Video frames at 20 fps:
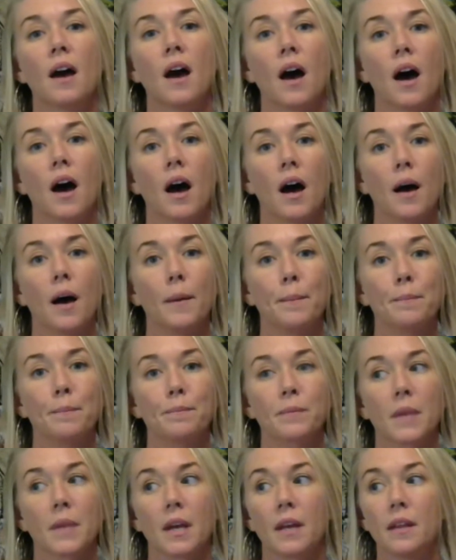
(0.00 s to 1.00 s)

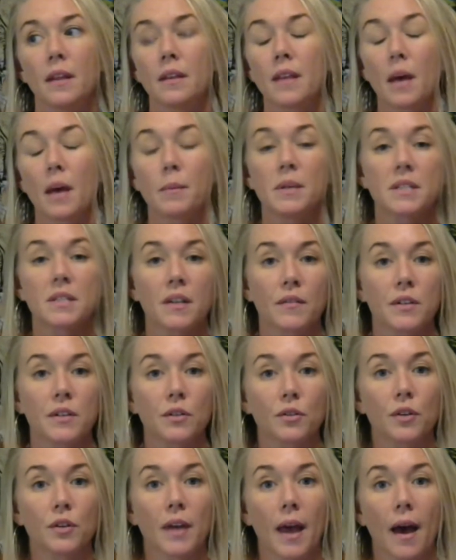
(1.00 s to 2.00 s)
and that means having to
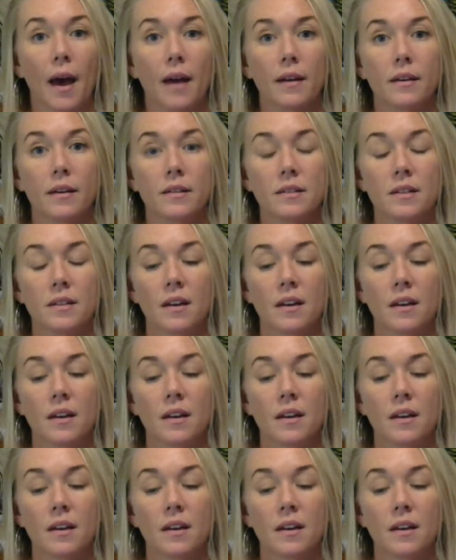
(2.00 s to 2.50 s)
look at it.